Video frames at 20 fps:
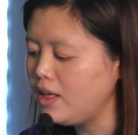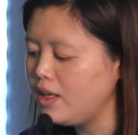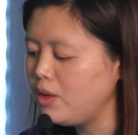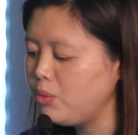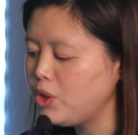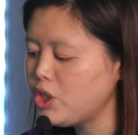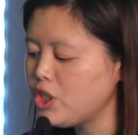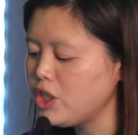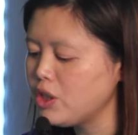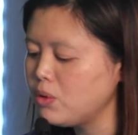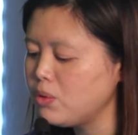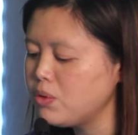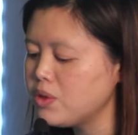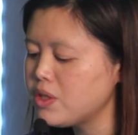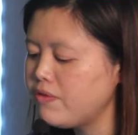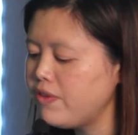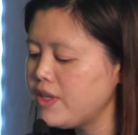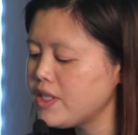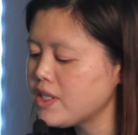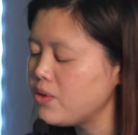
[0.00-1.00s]
which
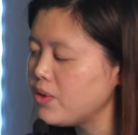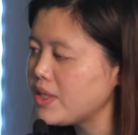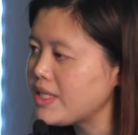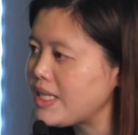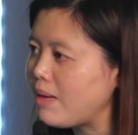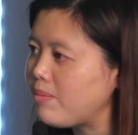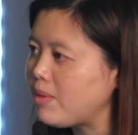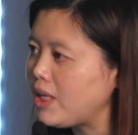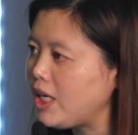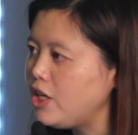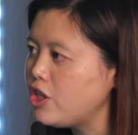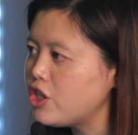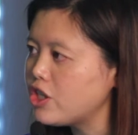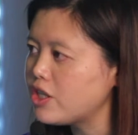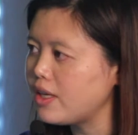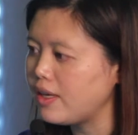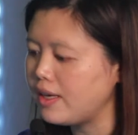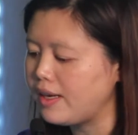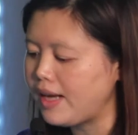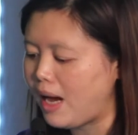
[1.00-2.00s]
includes physical
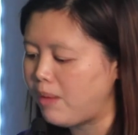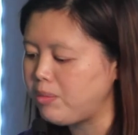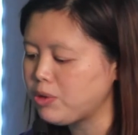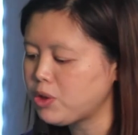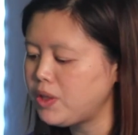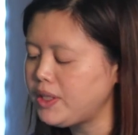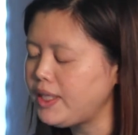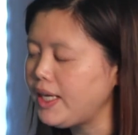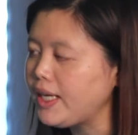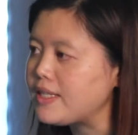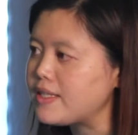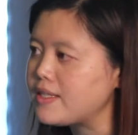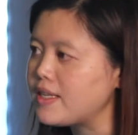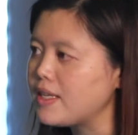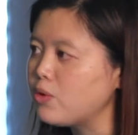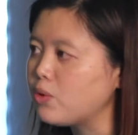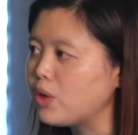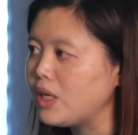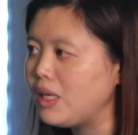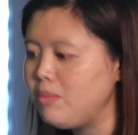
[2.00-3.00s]
examination, laboratory
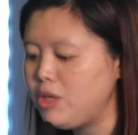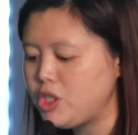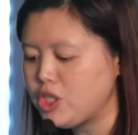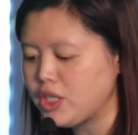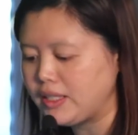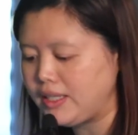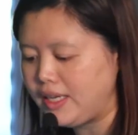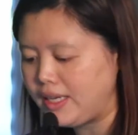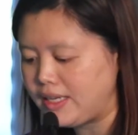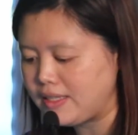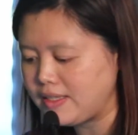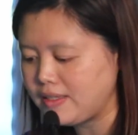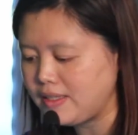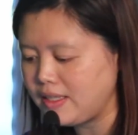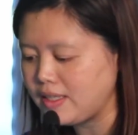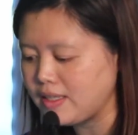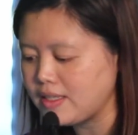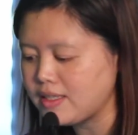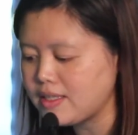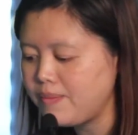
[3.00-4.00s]
testing, or imaging
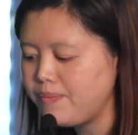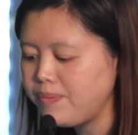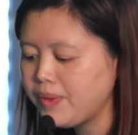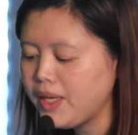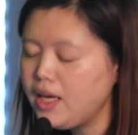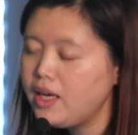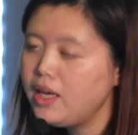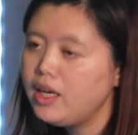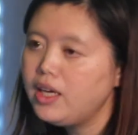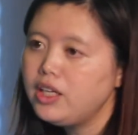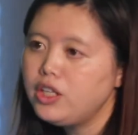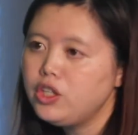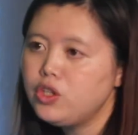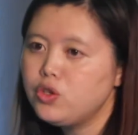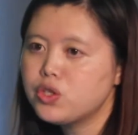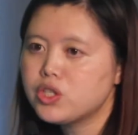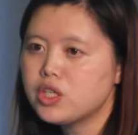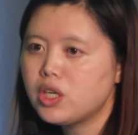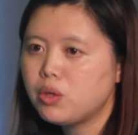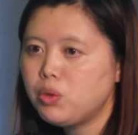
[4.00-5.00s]
testings.
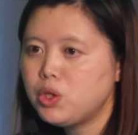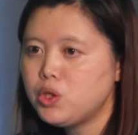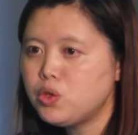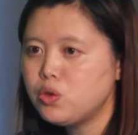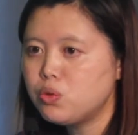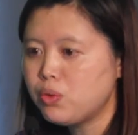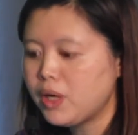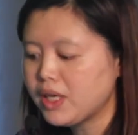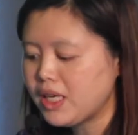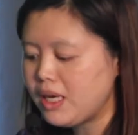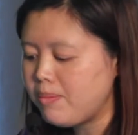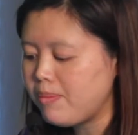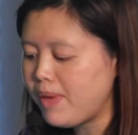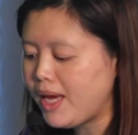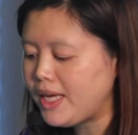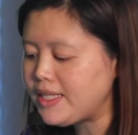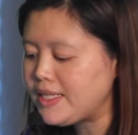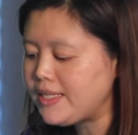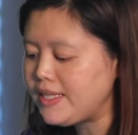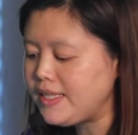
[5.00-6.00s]
Usually we do
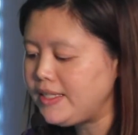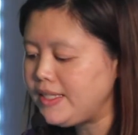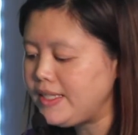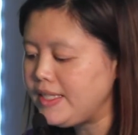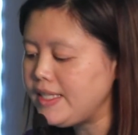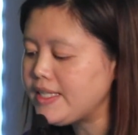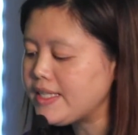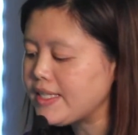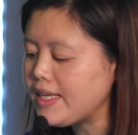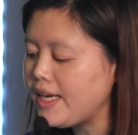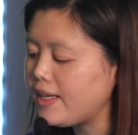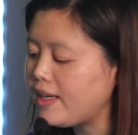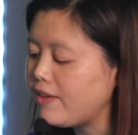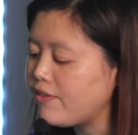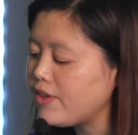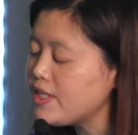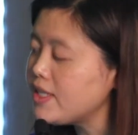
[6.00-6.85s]
recommend CT scan every